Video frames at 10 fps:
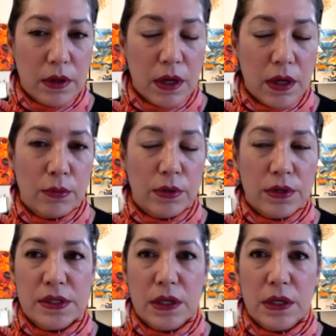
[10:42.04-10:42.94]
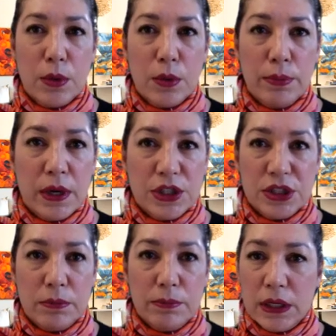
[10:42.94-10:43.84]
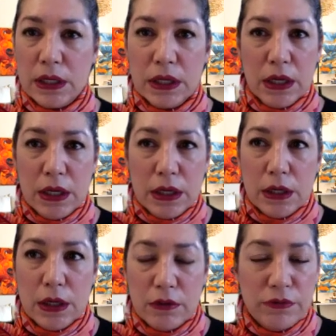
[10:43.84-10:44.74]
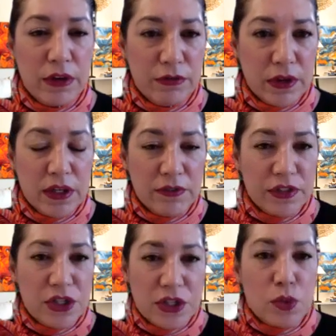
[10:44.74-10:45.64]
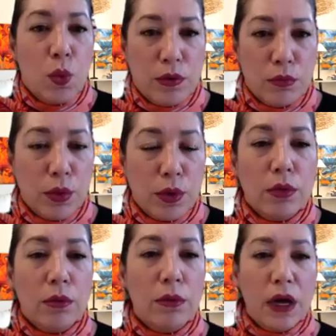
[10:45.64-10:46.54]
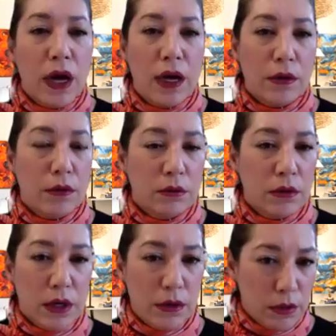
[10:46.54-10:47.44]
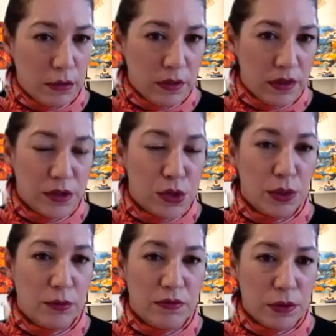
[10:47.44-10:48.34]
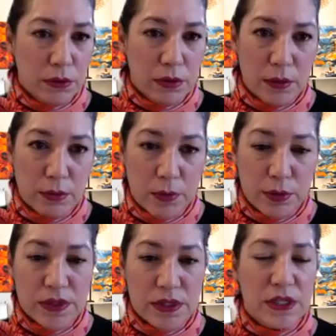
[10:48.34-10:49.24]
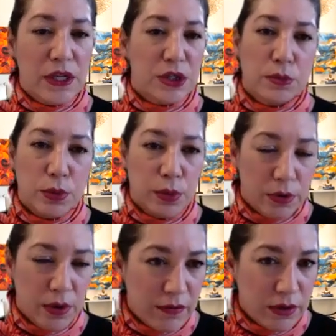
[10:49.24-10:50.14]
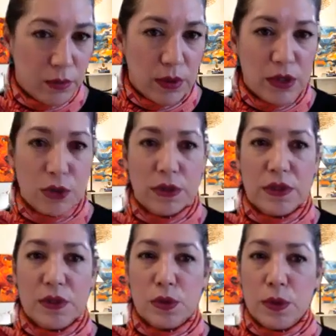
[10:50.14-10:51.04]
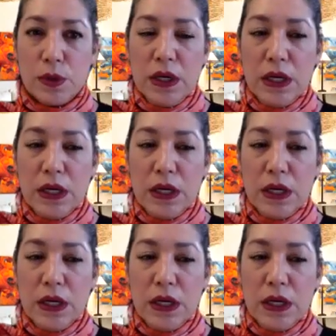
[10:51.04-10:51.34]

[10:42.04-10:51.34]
I don't want to say a lower budget, but if it's just one room, I don't go to the extreme of doing a presentation board or having renderings or